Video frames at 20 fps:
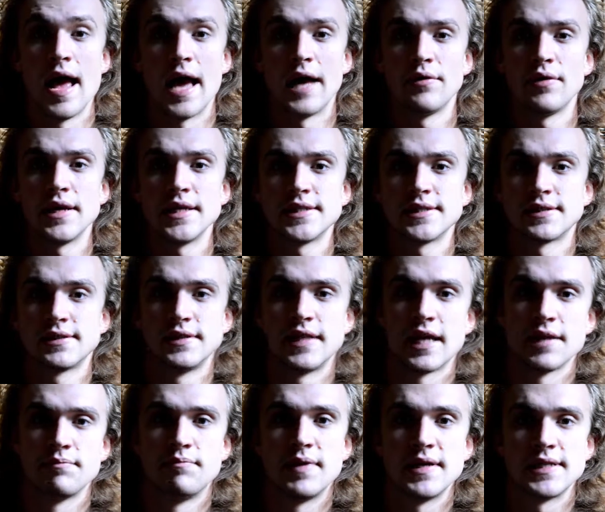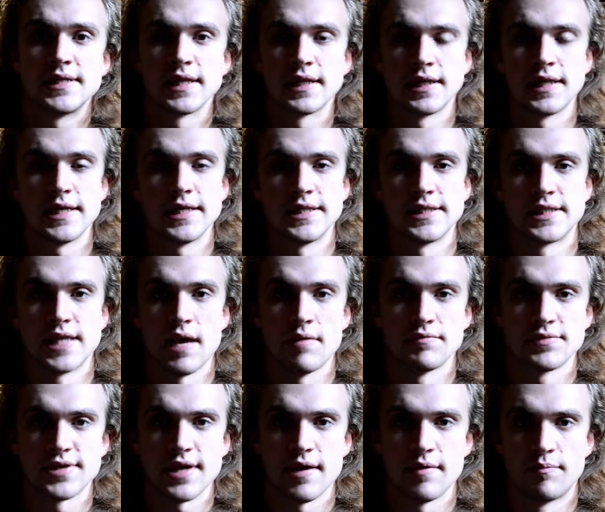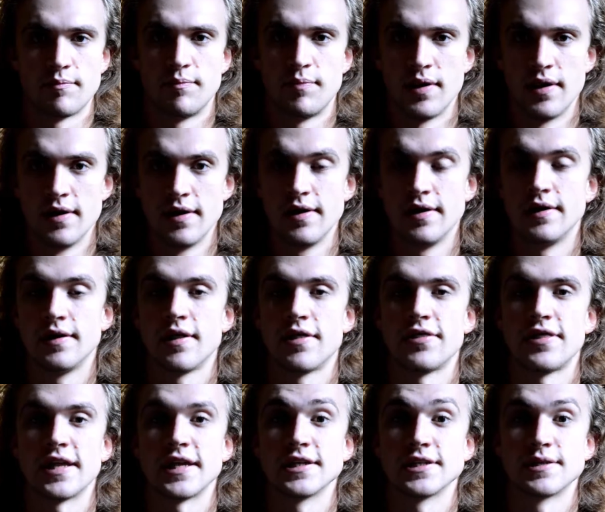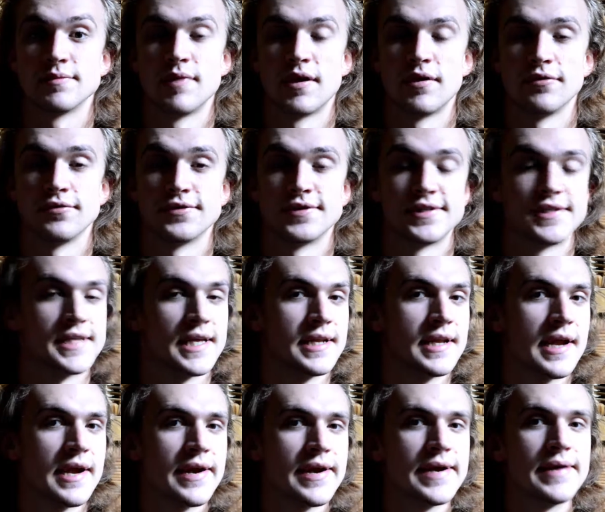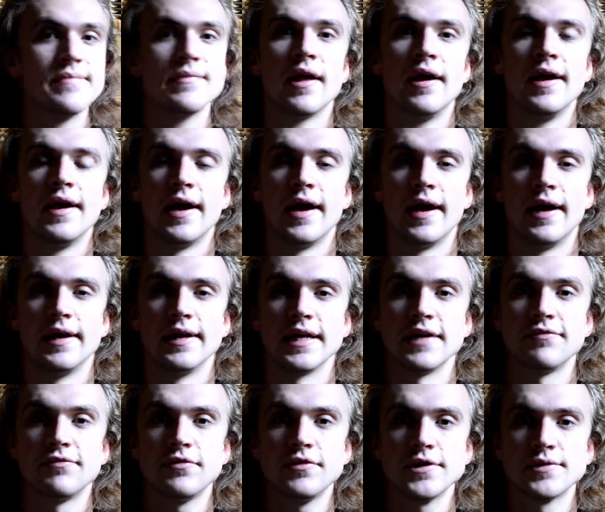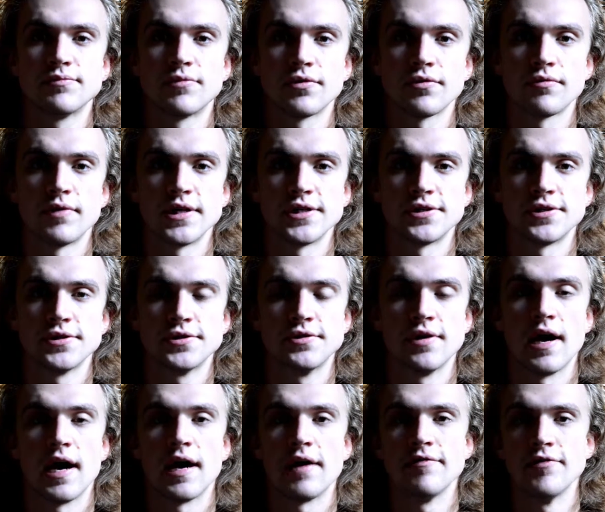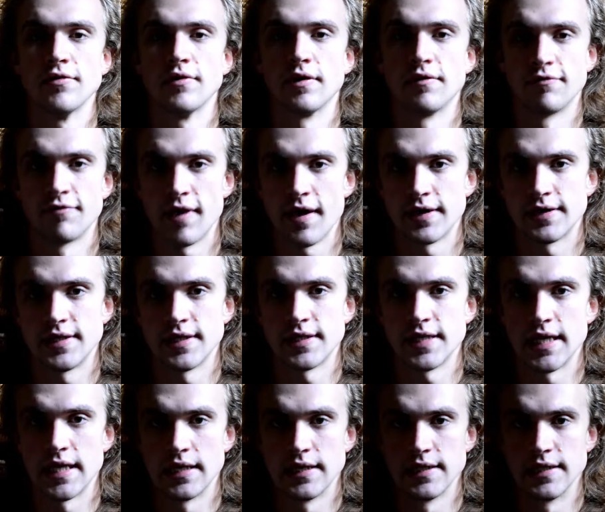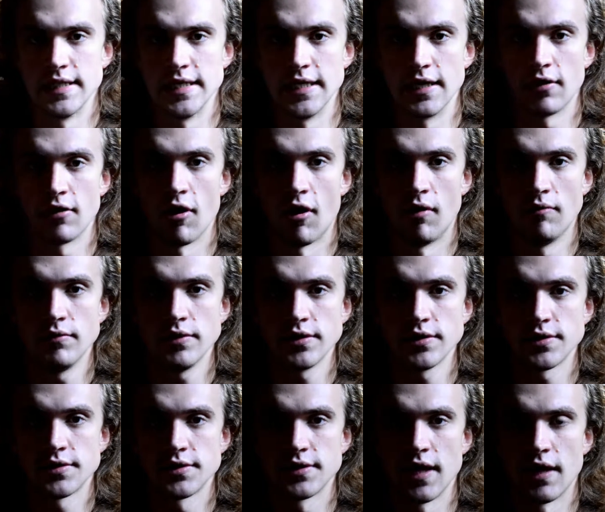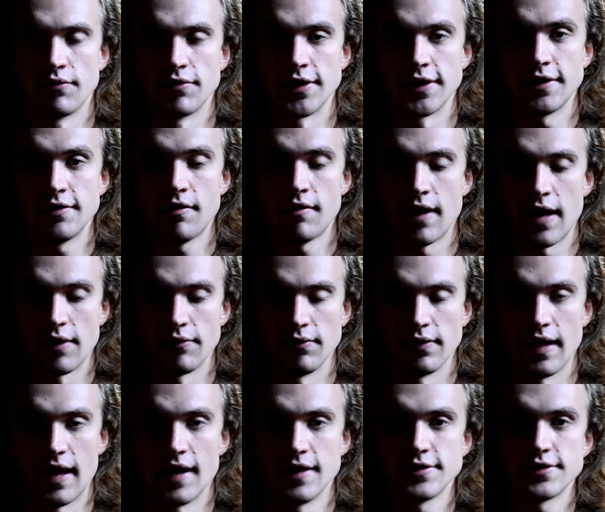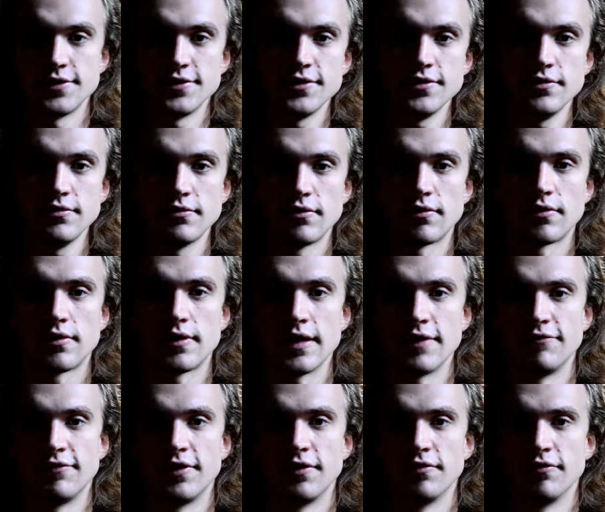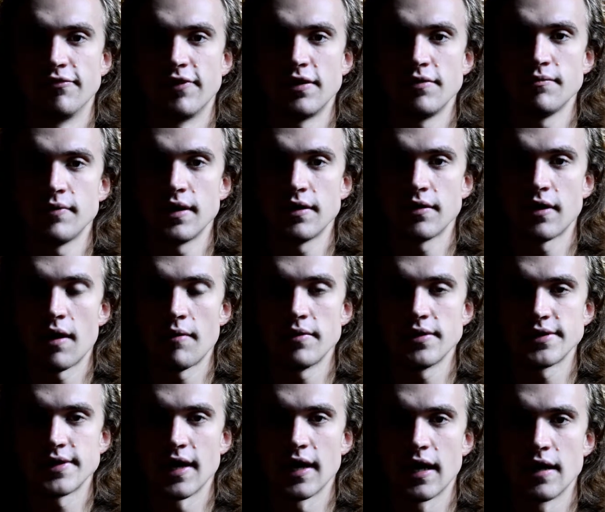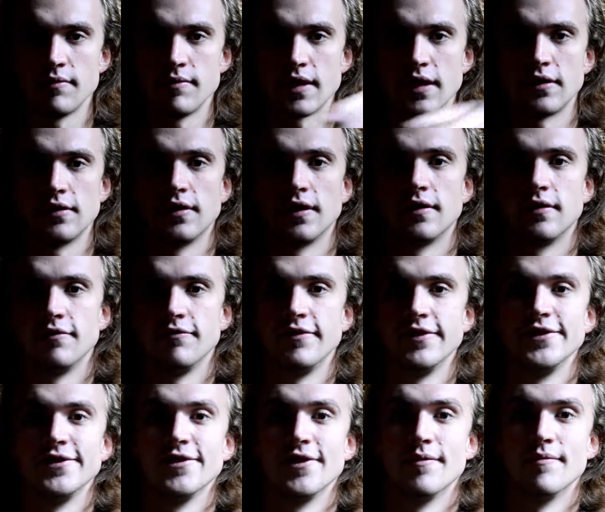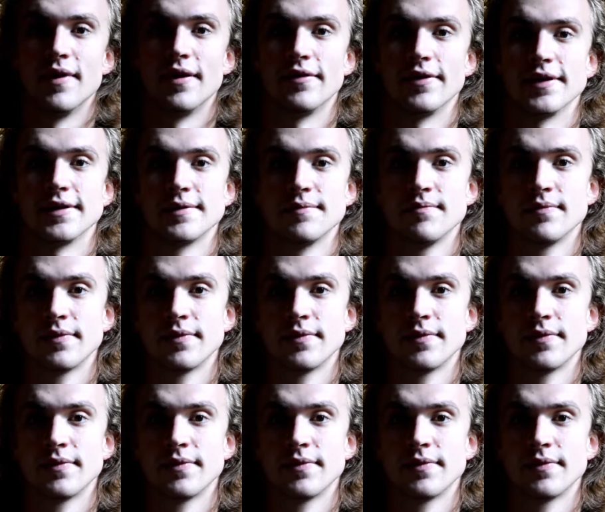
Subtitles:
Anyways, that basically sums up things about Sendai. And if there's more questions you have, you can write it in the comments down here and I will answer you, or if there are very many comments, I can make another video about it.